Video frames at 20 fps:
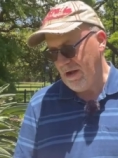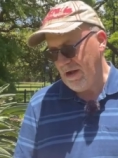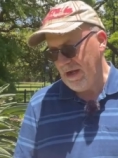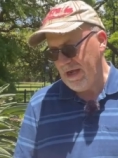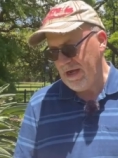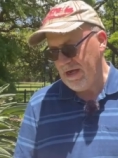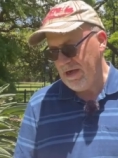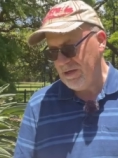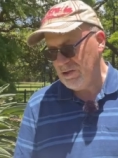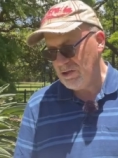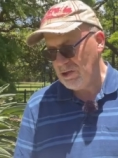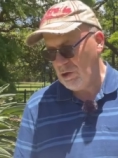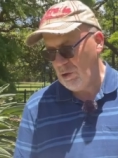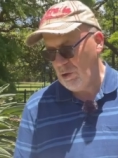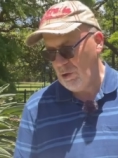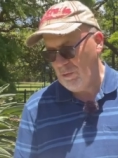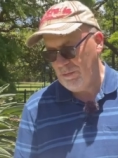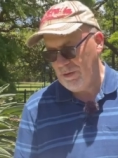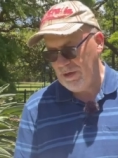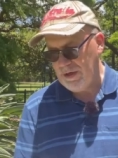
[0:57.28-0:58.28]
in
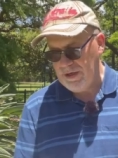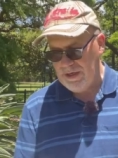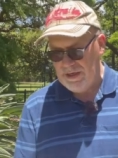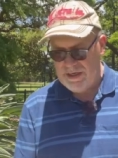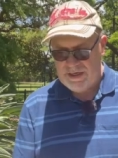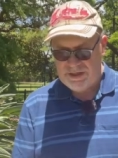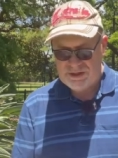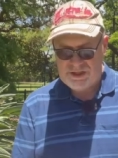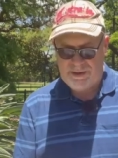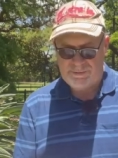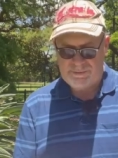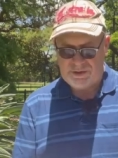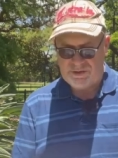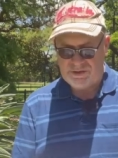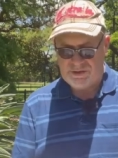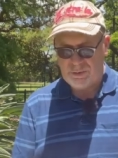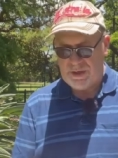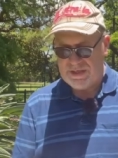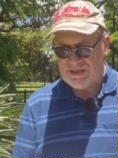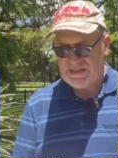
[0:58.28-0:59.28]
Job chapter
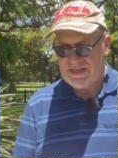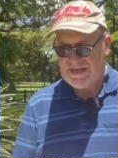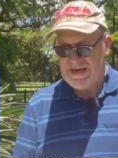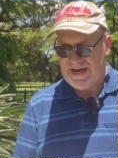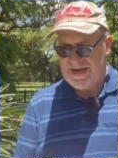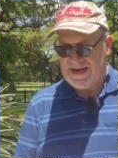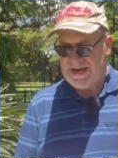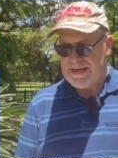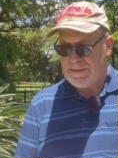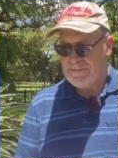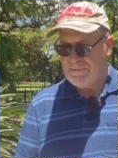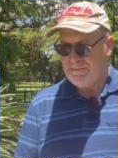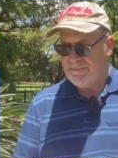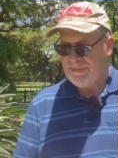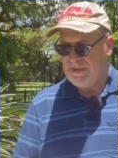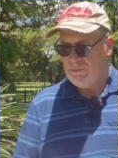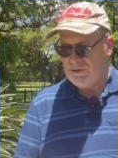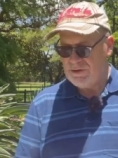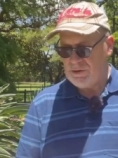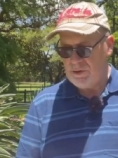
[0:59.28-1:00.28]
29.
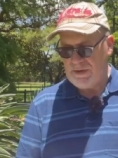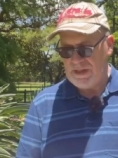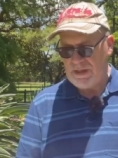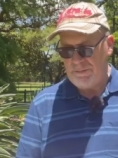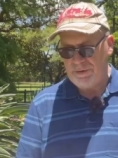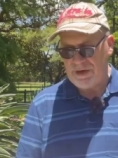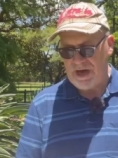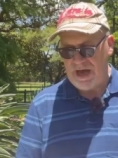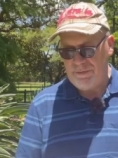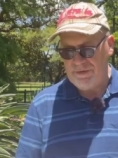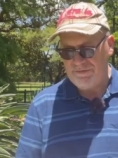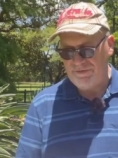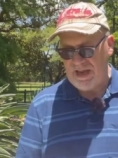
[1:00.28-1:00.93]
We're talking about the prime of